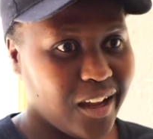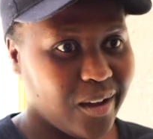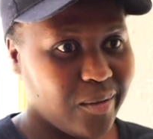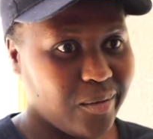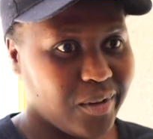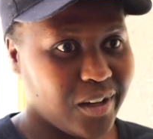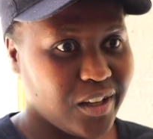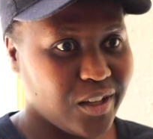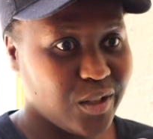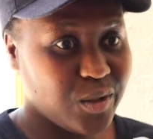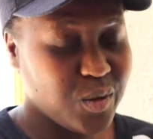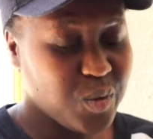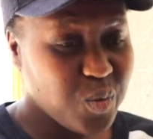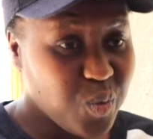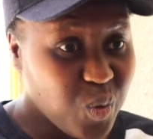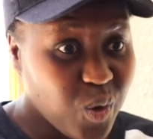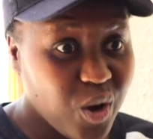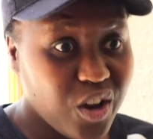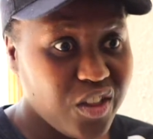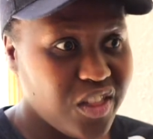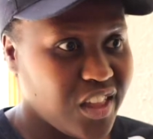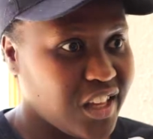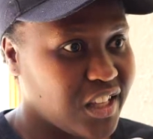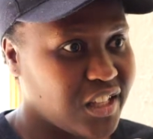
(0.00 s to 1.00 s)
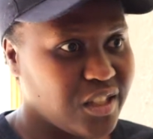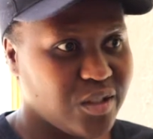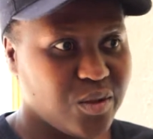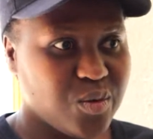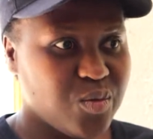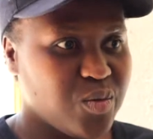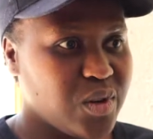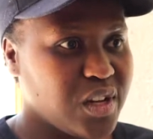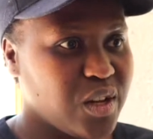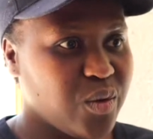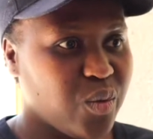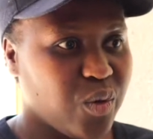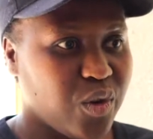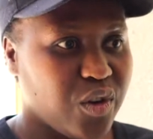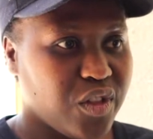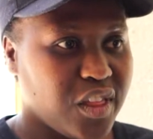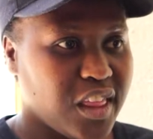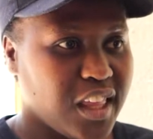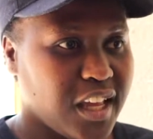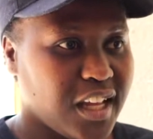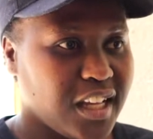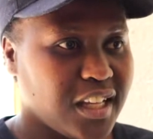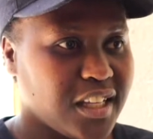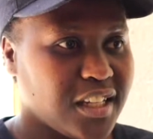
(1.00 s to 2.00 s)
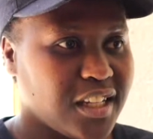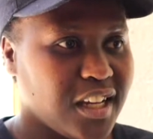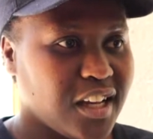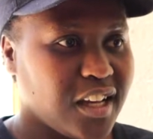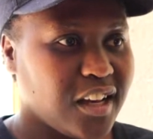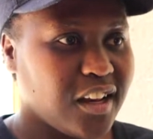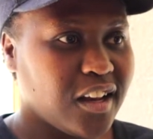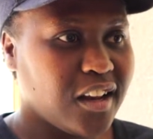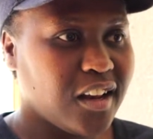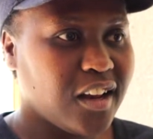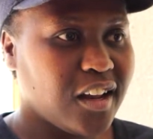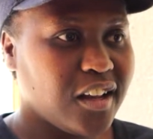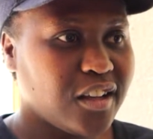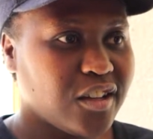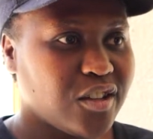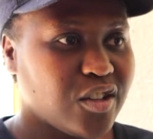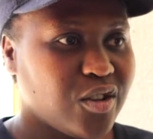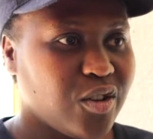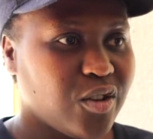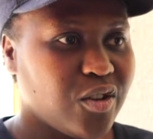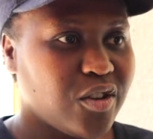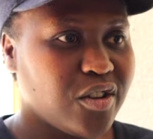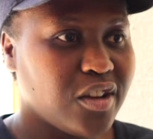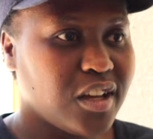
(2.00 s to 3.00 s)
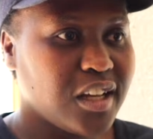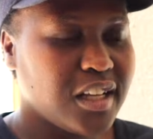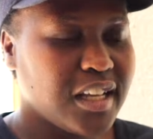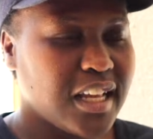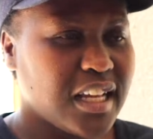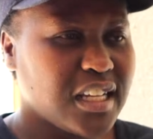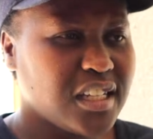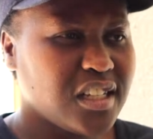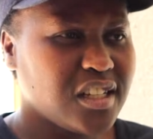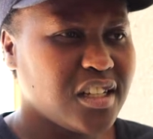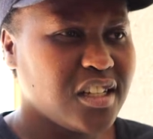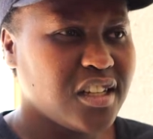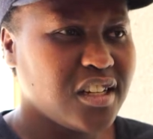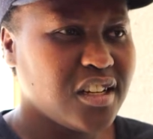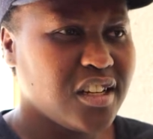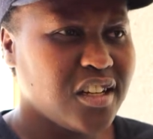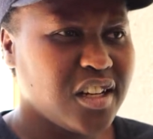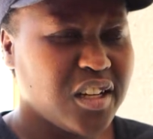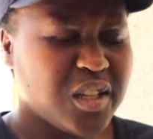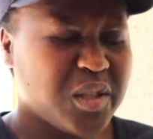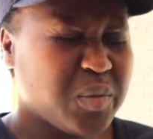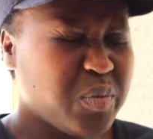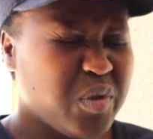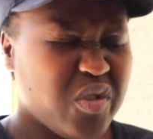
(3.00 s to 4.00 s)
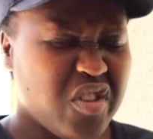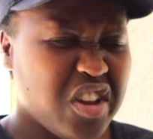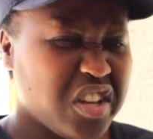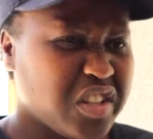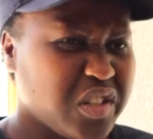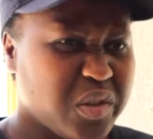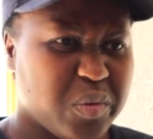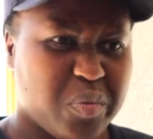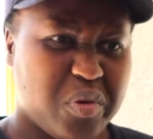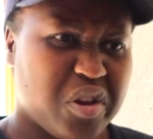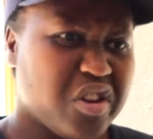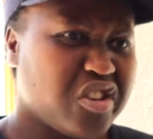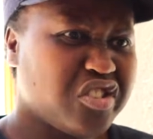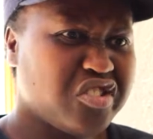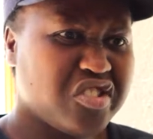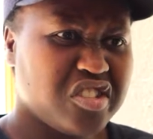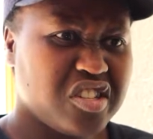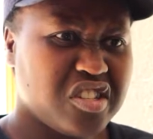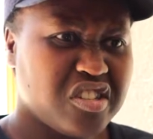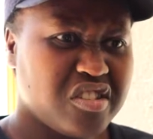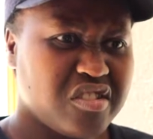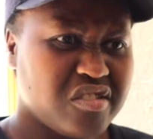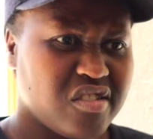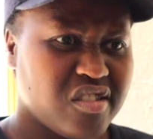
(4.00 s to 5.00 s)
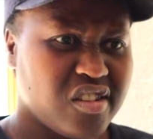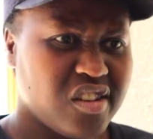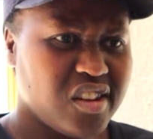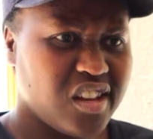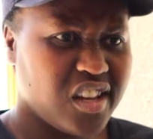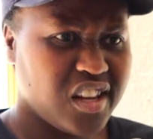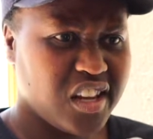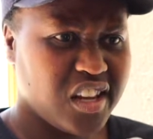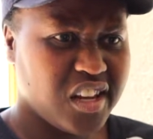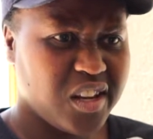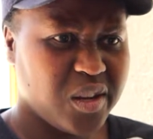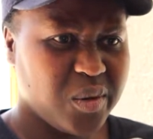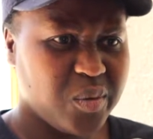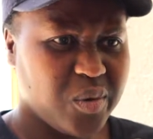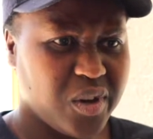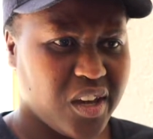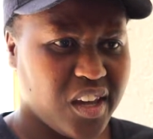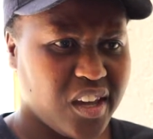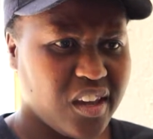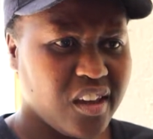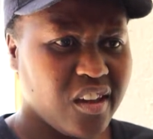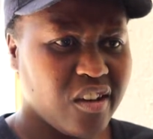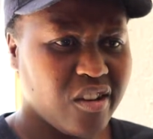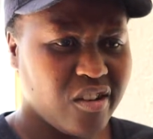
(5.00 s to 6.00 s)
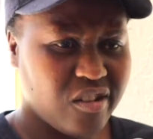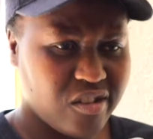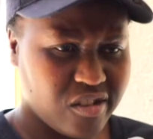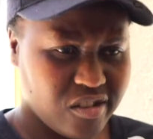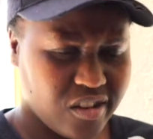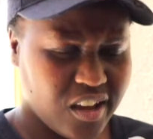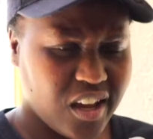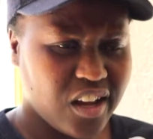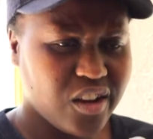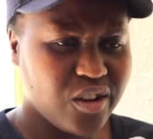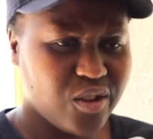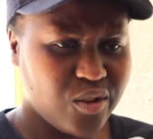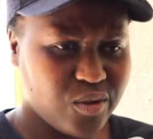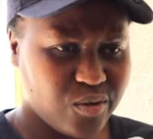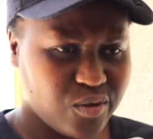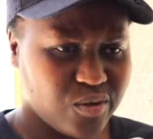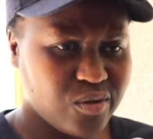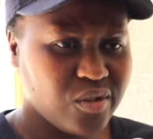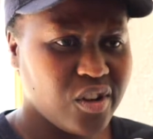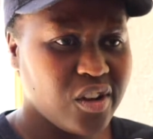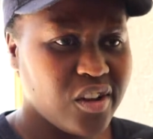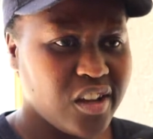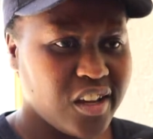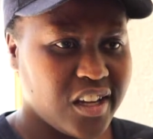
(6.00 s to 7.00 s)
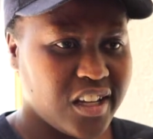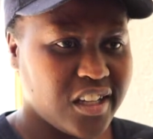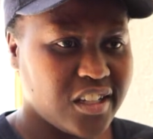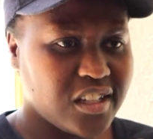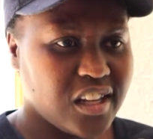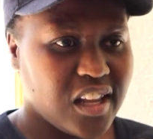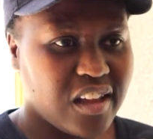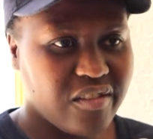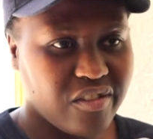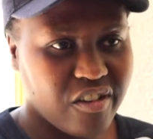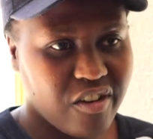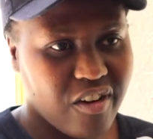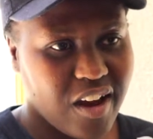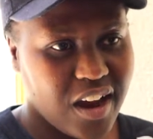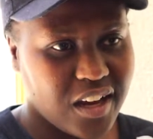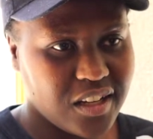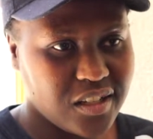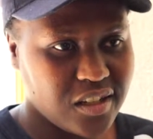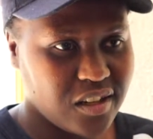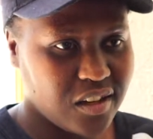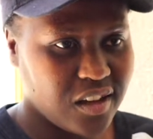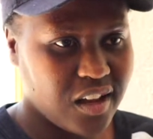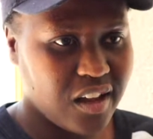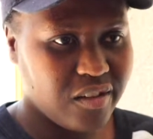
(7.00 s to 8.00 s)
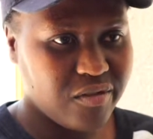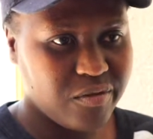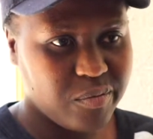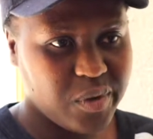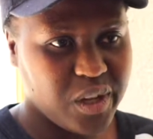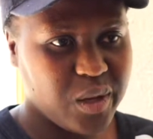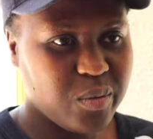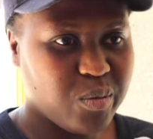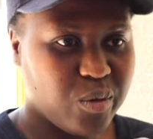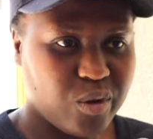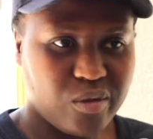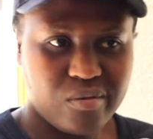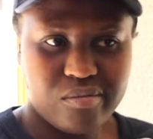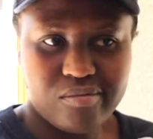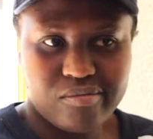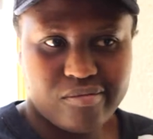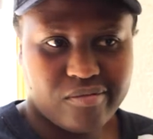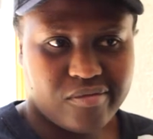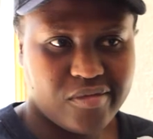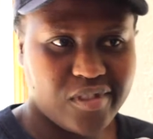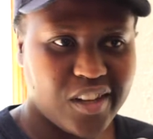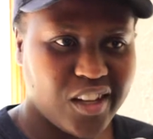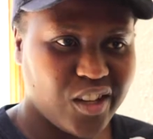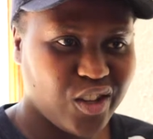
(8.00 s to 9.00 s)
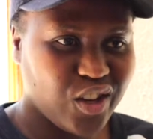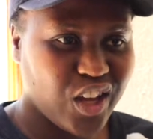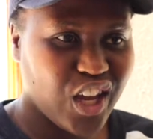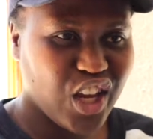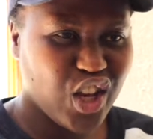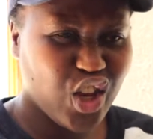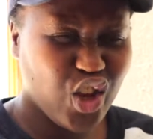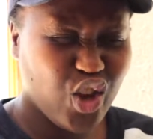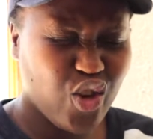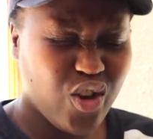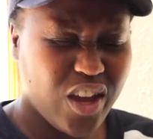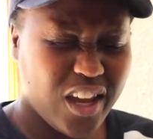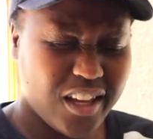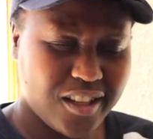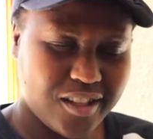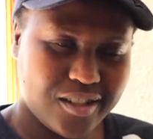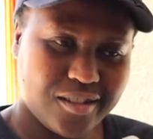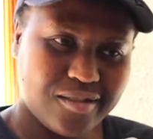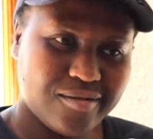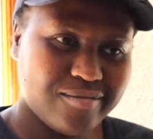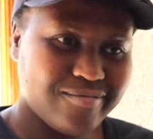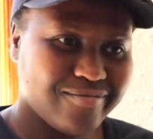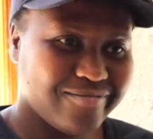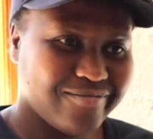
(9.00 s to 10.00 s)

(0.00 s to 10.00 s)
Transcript: I mean, it's worth it, it's really worth it. And, and so it doesn't need an experienced person in any way. All you gotta do is love Christ and love people, and then you can do it.